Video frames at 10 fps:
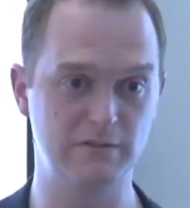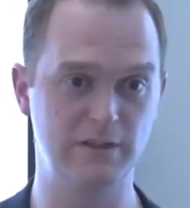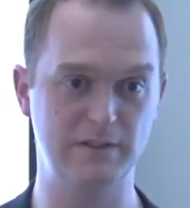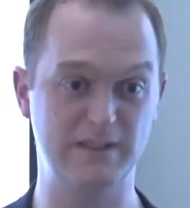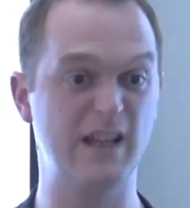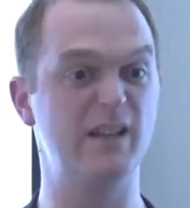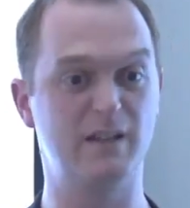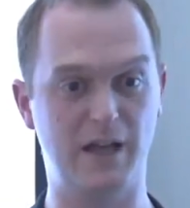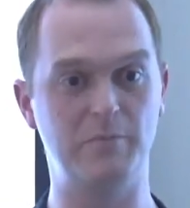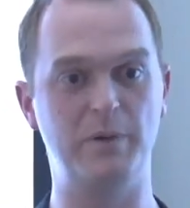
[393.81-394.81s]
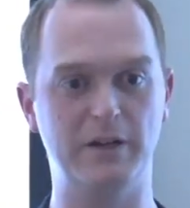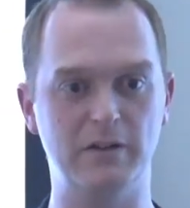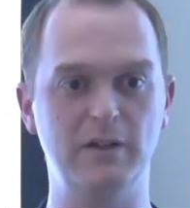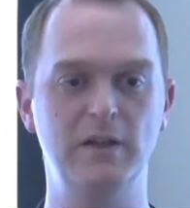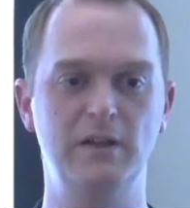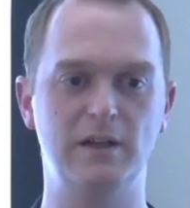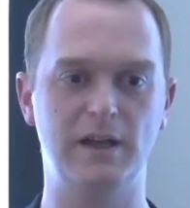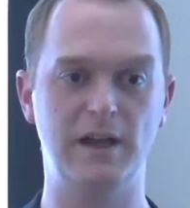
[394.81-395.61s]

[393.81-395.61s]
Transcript: It's getting a lot better, uh,